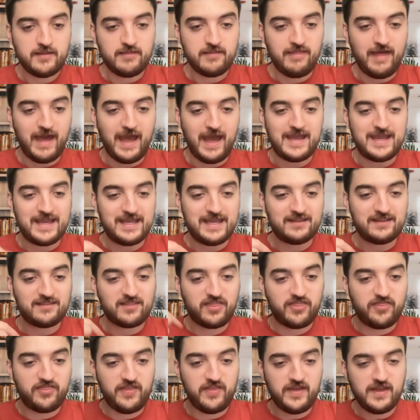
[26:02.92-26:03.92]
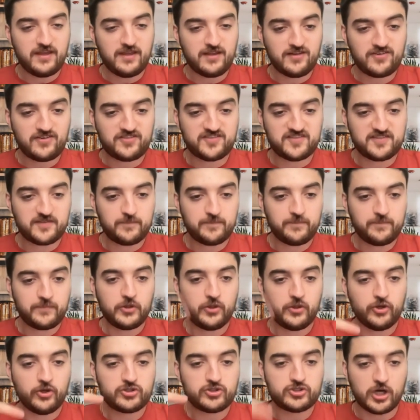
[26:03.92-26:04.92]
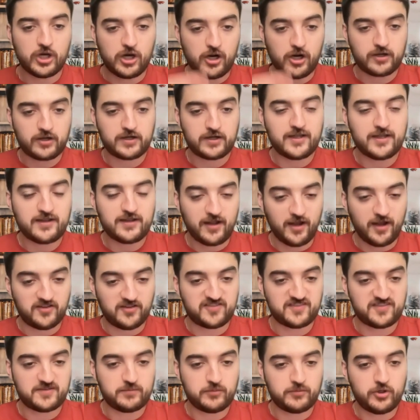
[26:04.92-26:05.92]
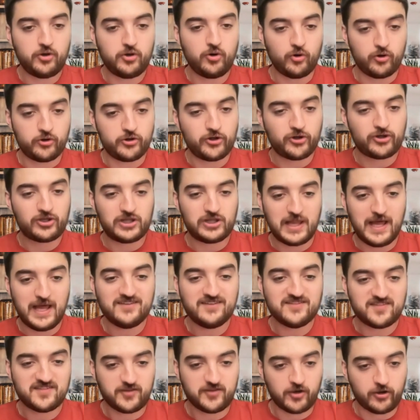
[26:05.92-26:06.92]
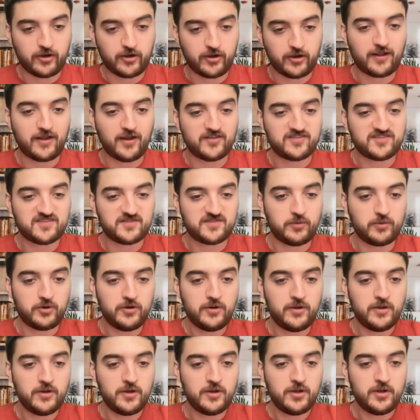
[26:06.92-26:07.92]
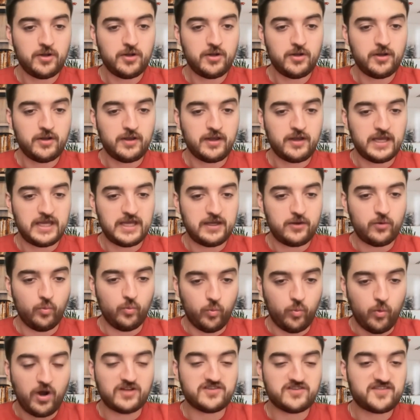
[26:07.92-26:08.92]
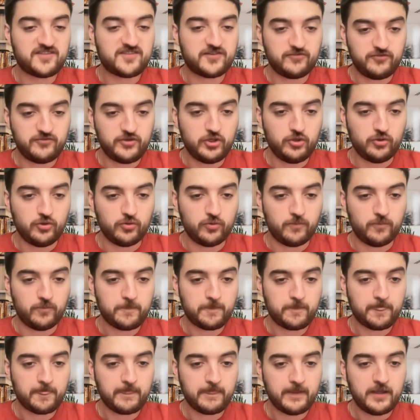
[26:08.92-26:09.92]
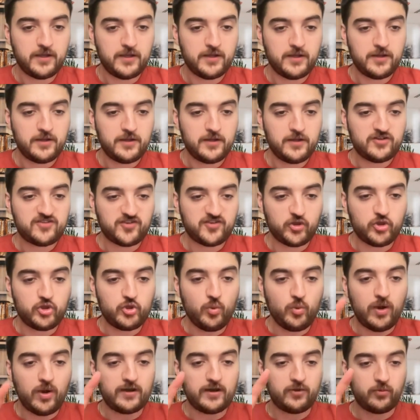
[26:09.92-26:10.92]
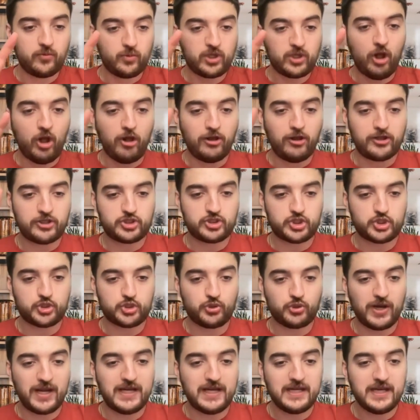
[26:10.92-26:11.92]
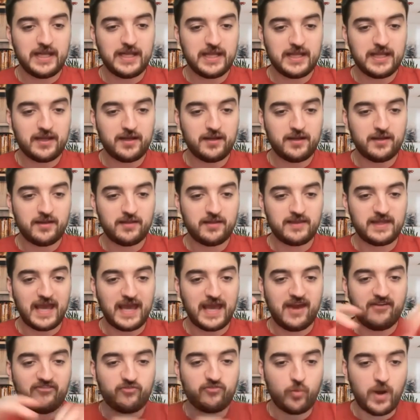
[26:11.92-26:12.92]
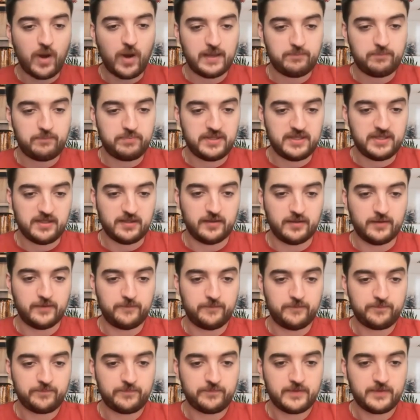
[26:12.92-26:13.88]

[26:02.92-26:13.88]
that it thinks your target customer or your client's target customer wants to view. So you want to, we call it training the FYP.